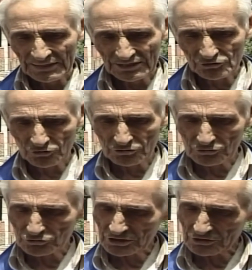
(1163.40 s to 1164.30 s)

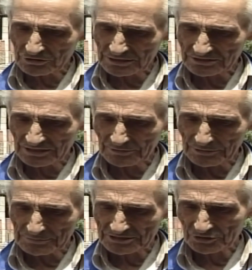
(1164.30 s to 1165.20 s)
I was inspired
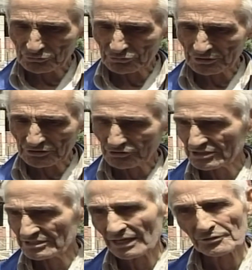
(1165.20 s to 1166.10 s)
by Christ.
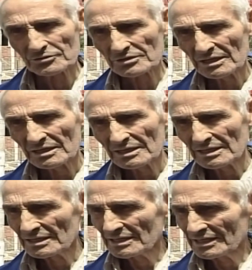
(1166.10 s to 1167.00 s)

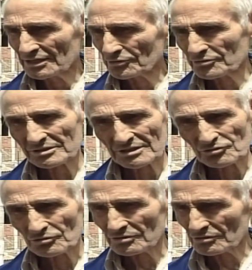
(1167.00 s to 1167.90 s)
Being sons
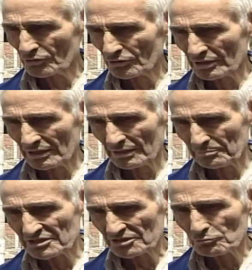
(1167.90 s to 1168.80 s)
of light, we
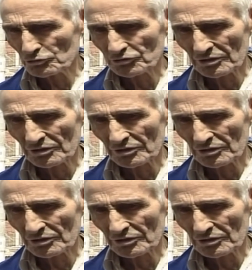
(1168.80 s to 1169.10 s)
have to love